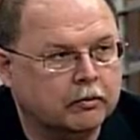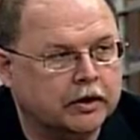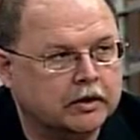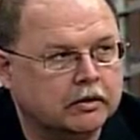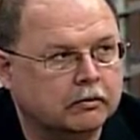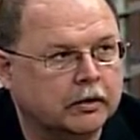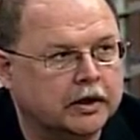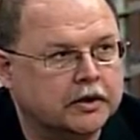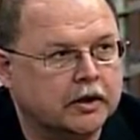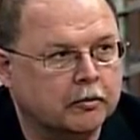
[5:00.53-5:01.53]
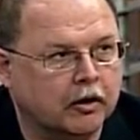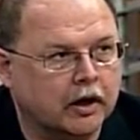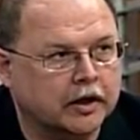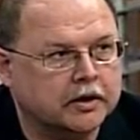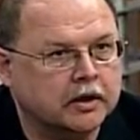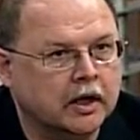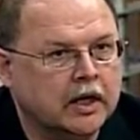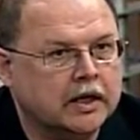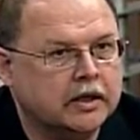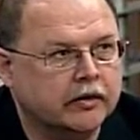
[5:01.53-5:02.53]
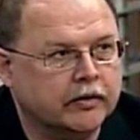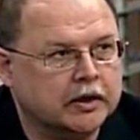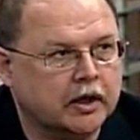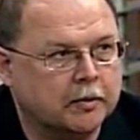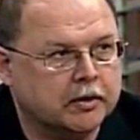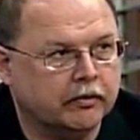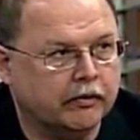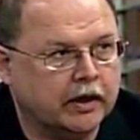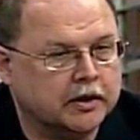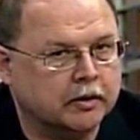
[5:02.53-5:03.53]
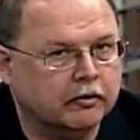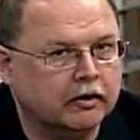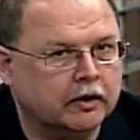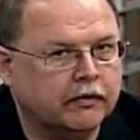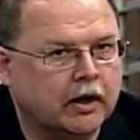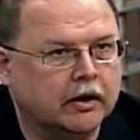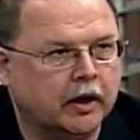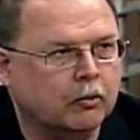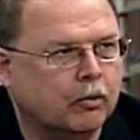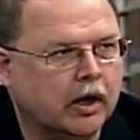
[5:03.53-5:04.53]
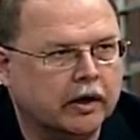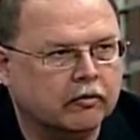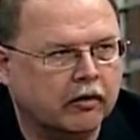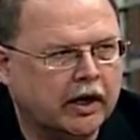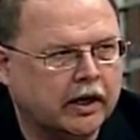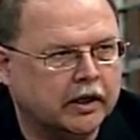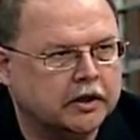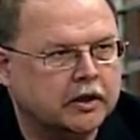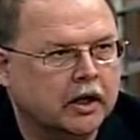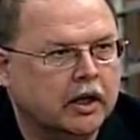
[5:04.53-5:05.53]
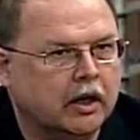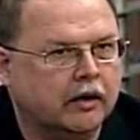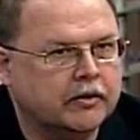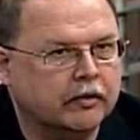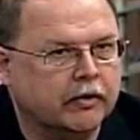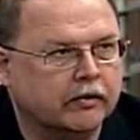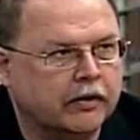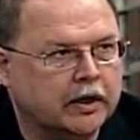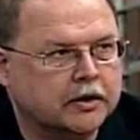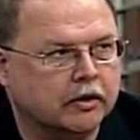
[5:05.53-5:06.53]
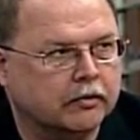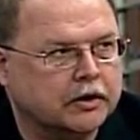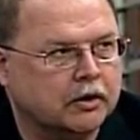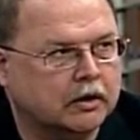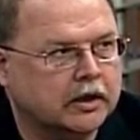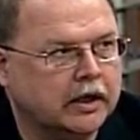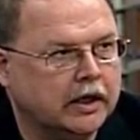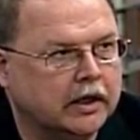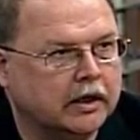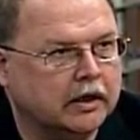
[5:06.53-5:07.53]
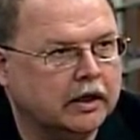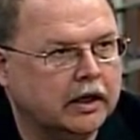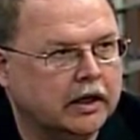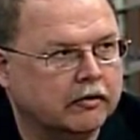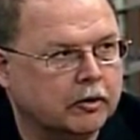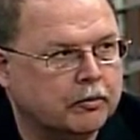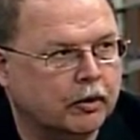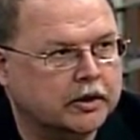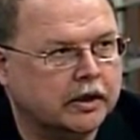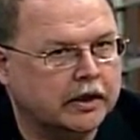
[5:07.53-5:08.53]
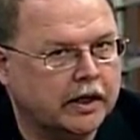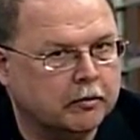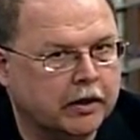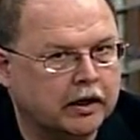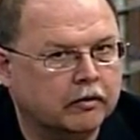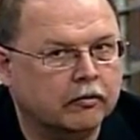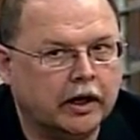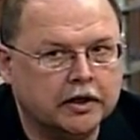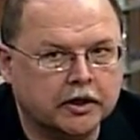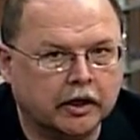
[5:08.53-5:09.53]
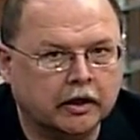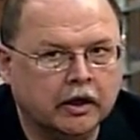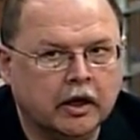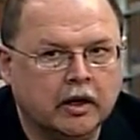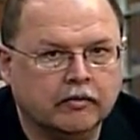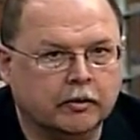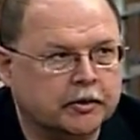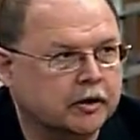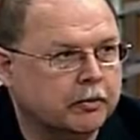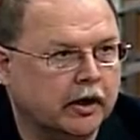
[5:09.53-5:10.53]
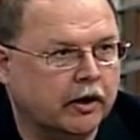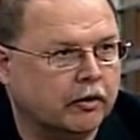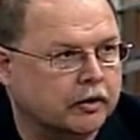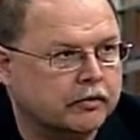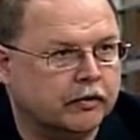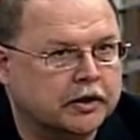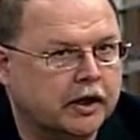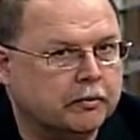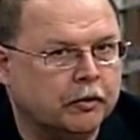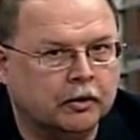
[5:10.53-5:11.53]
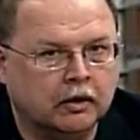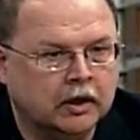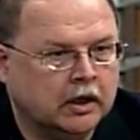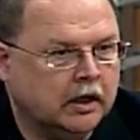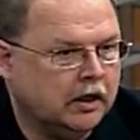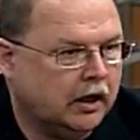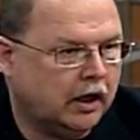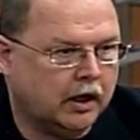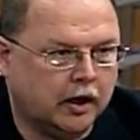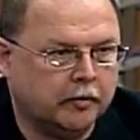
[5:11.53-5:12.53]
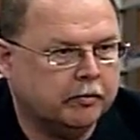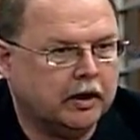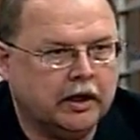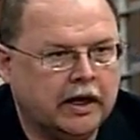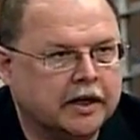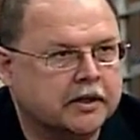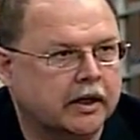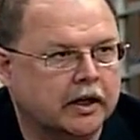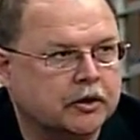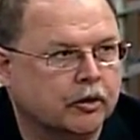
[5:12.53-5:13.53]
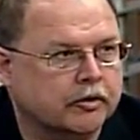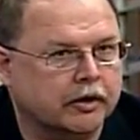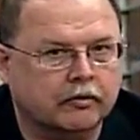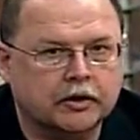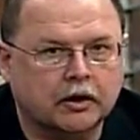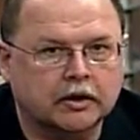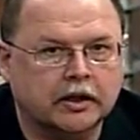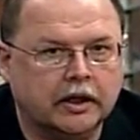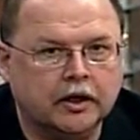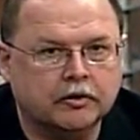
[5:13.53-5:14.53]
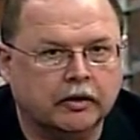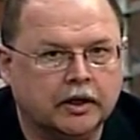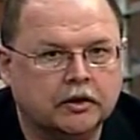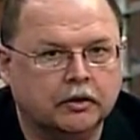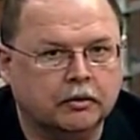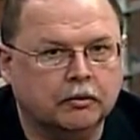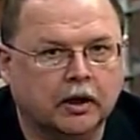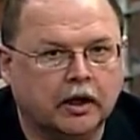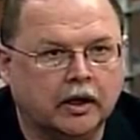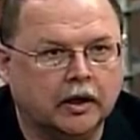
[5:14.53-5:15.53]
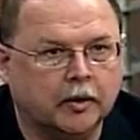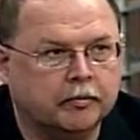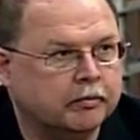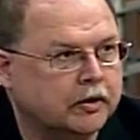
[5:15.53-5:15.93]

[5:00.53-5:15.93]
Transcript: which summarize different types of events, and we really found a wide range of different events that resulted in reports to the data bank, ranging from simple errors. For example, an accident at surgery that results in injury to a